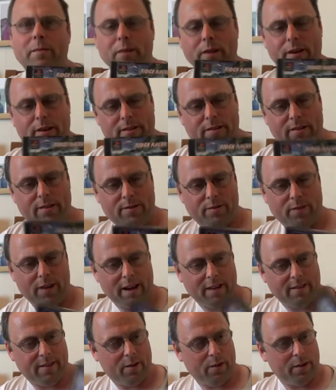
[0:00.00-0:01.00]
purchase,
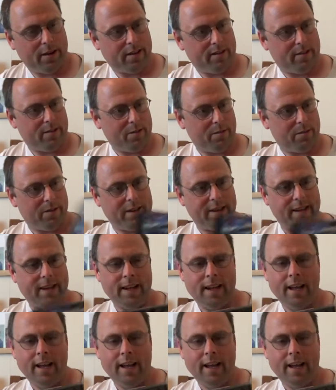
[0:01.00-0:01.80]
£5 or something.